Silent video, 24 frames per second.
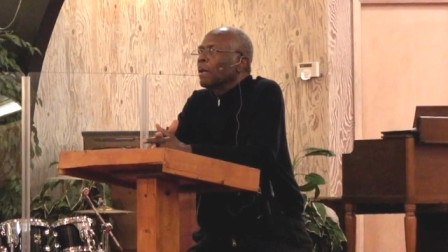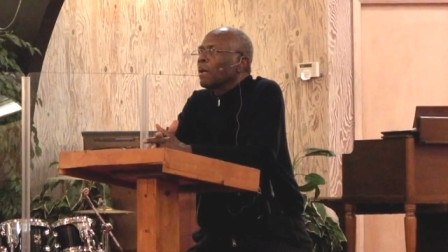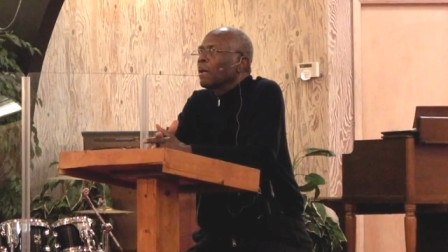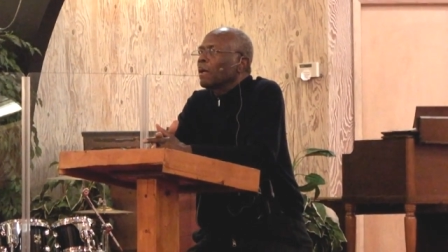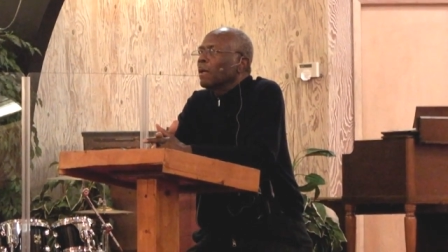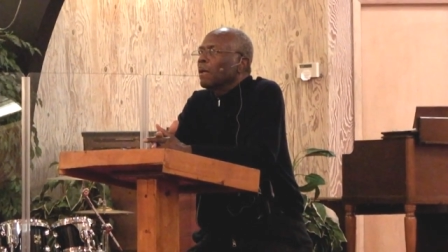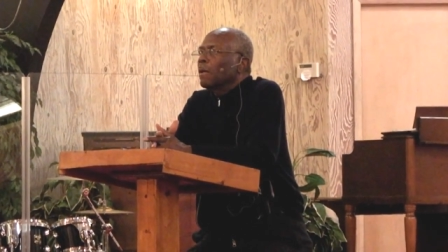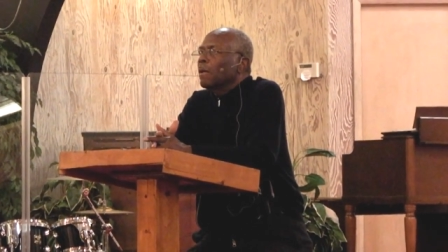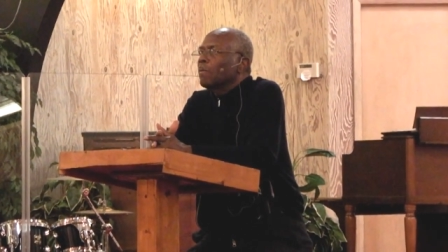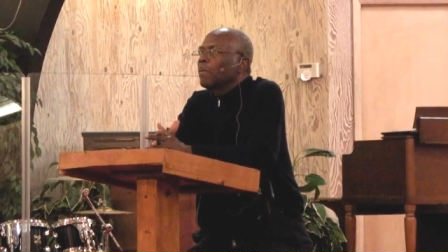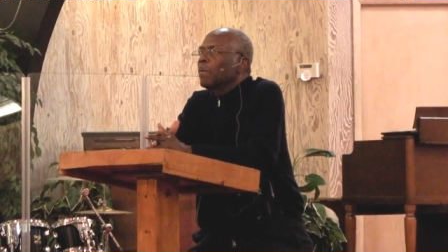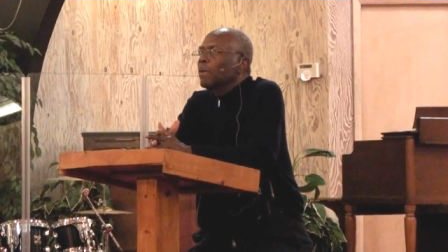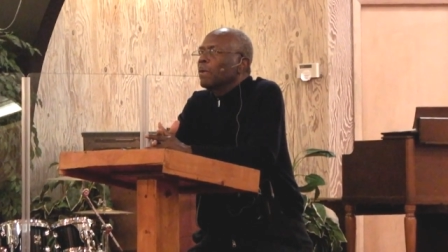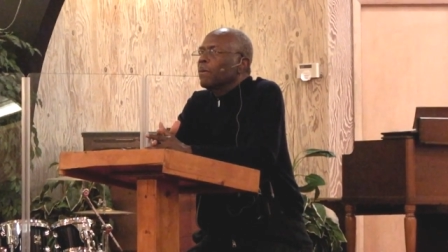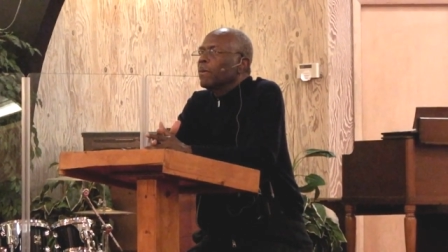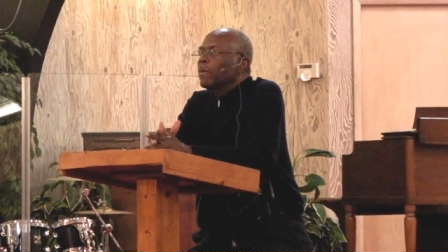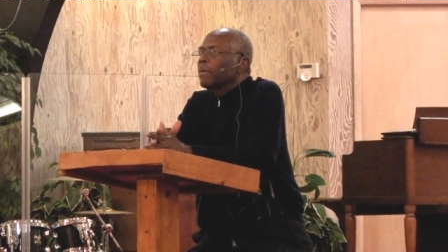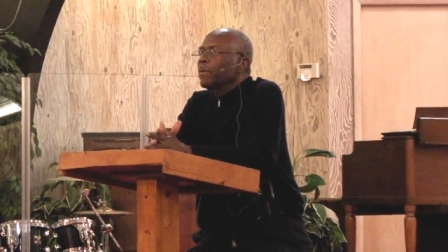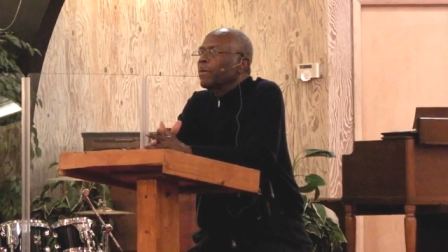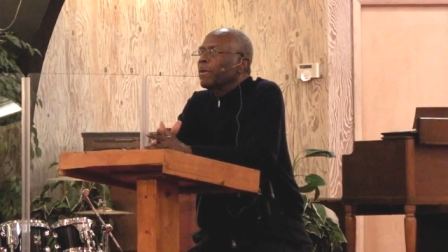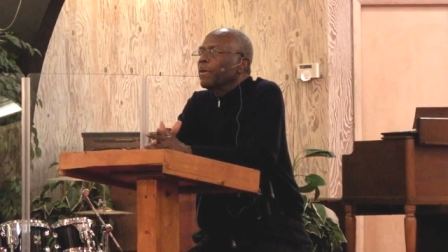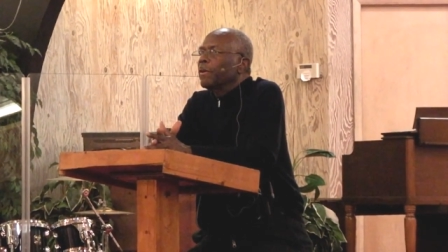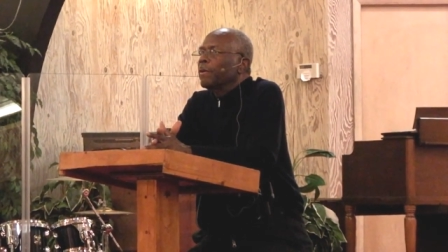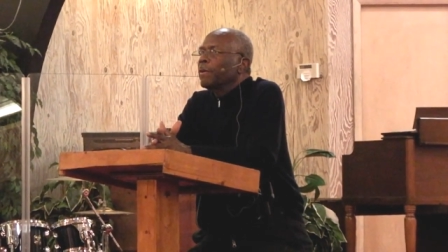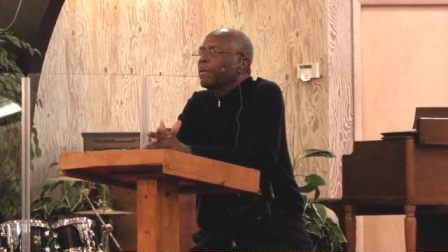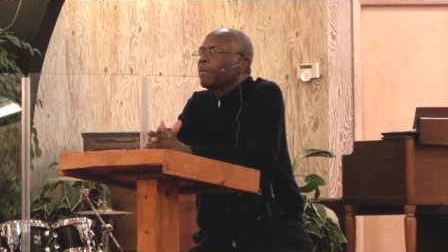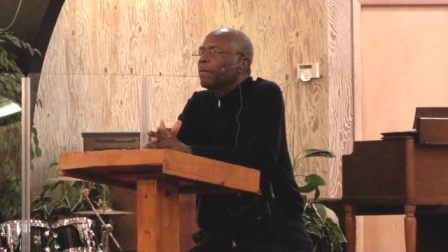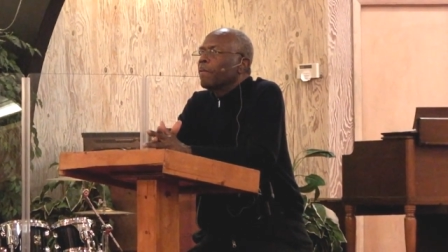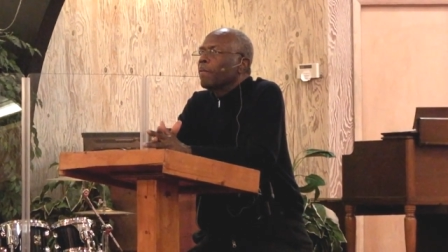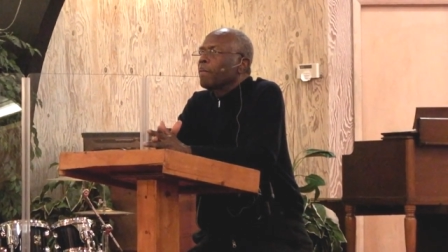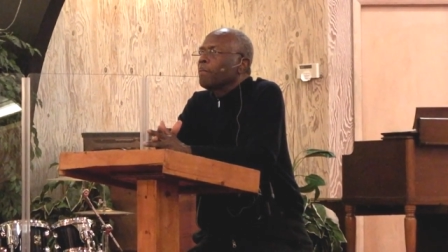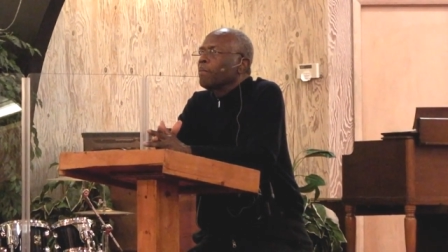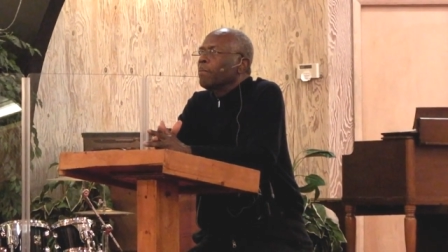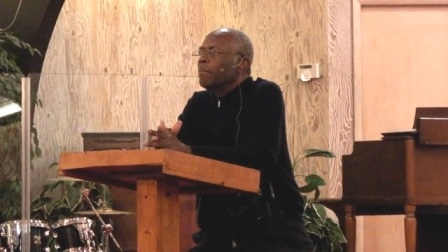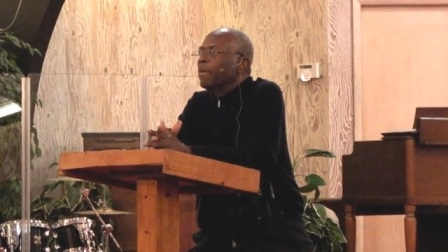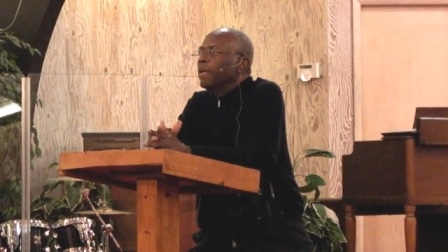Uh, but we were
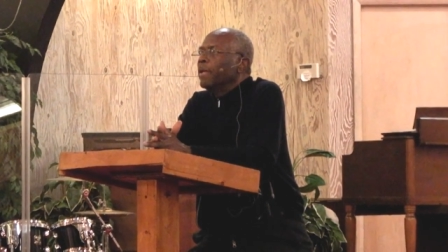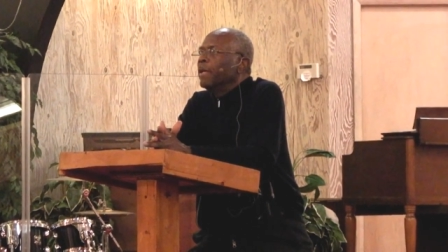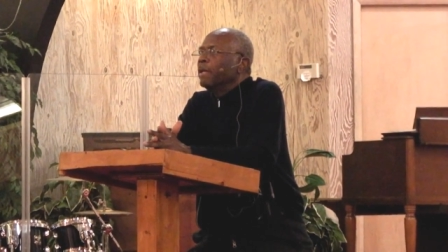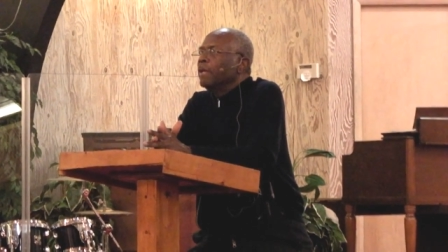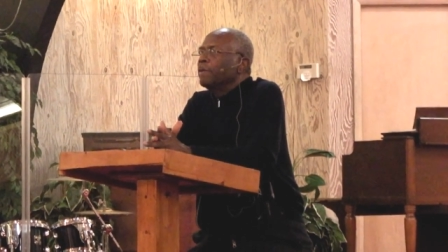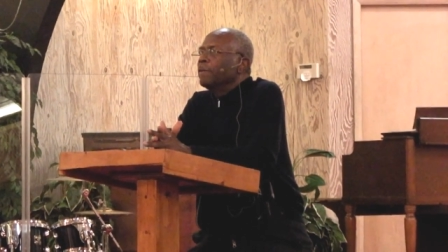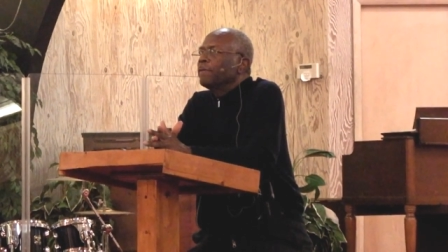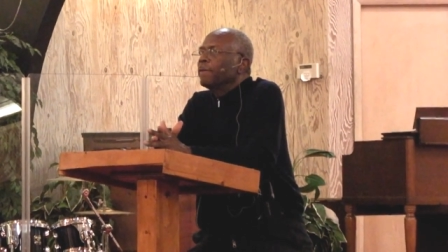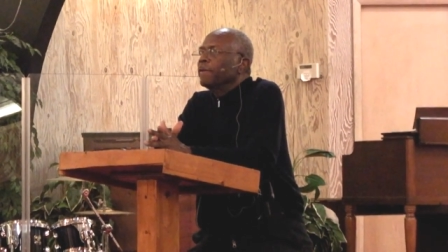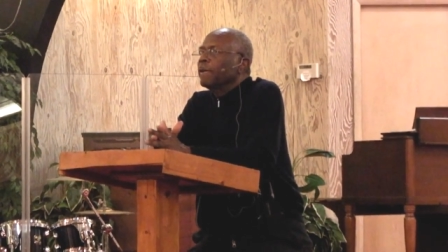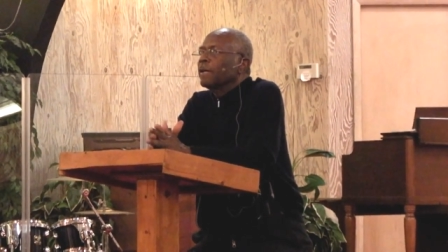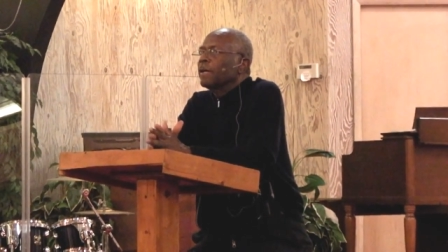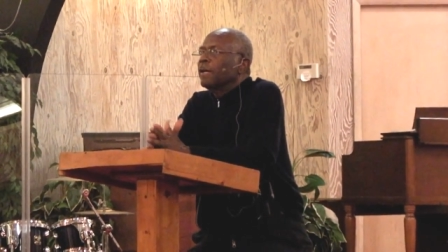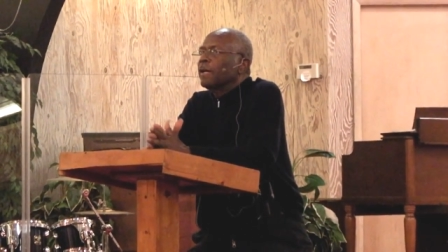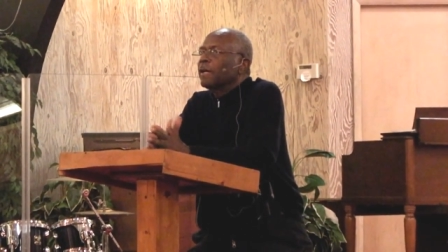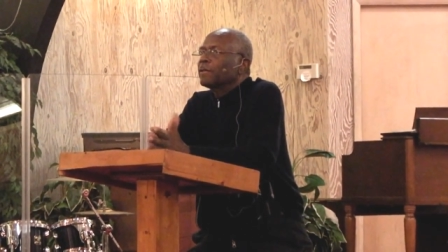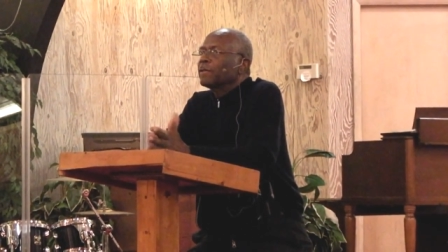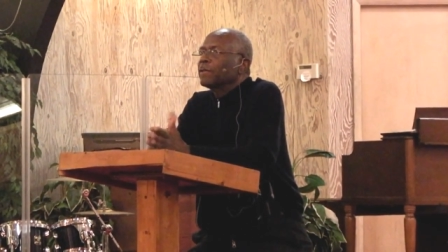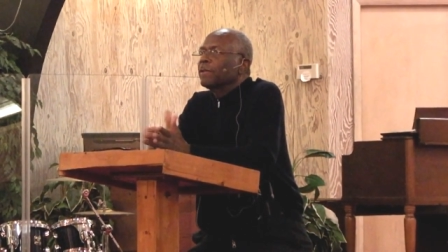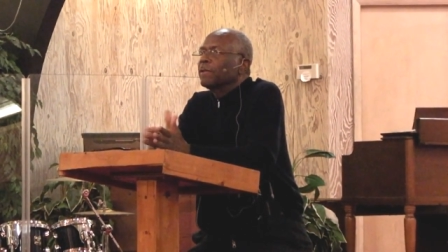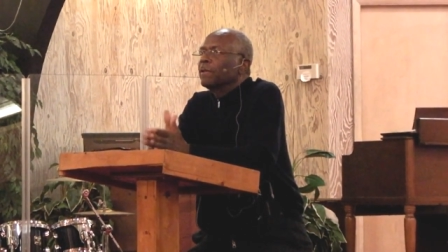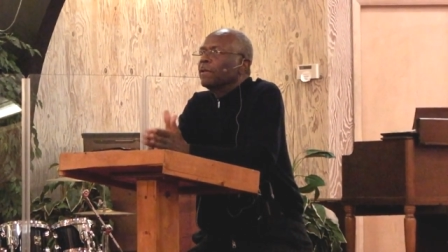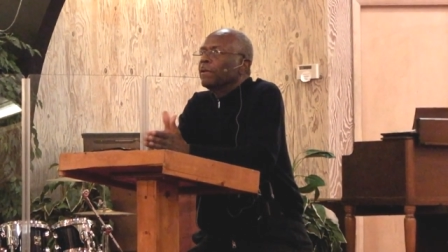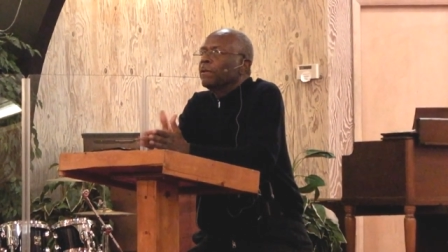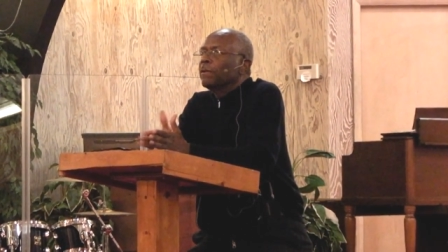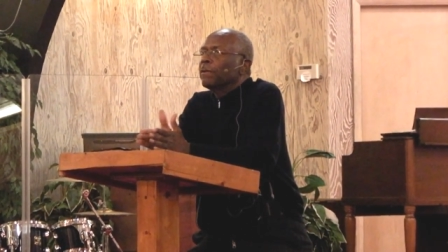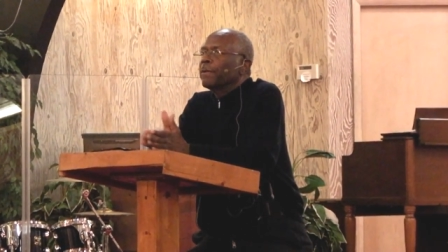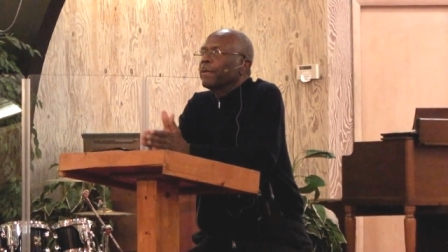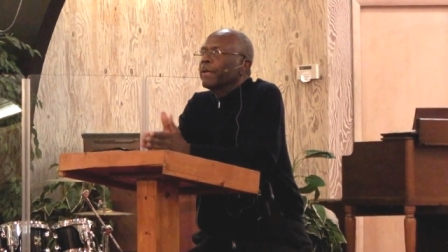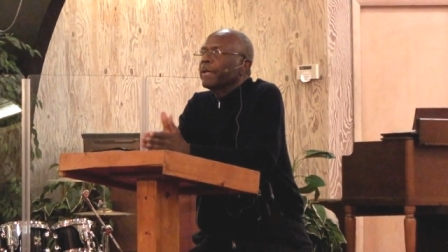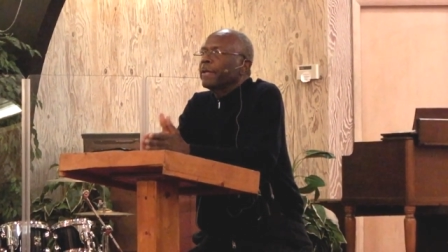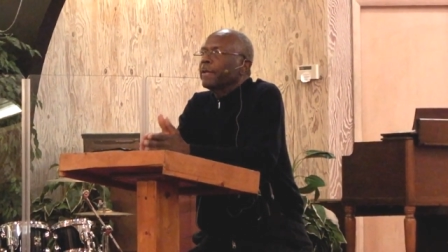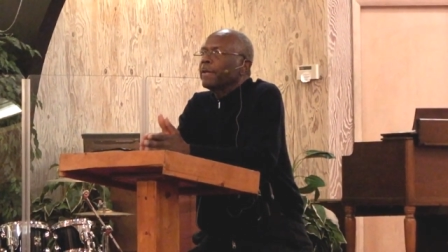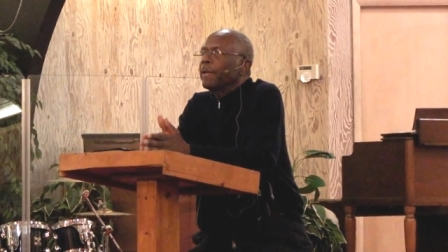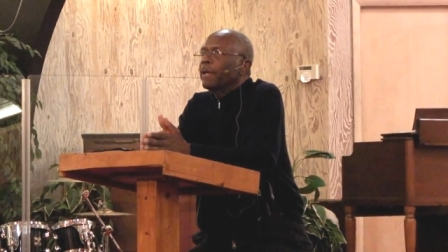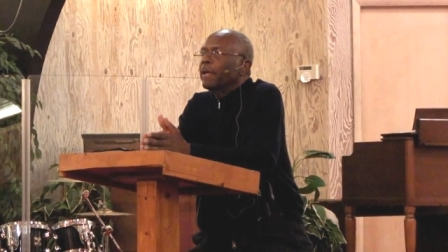made for God's
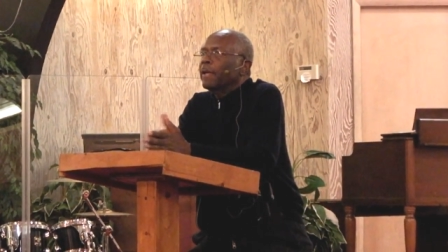glory,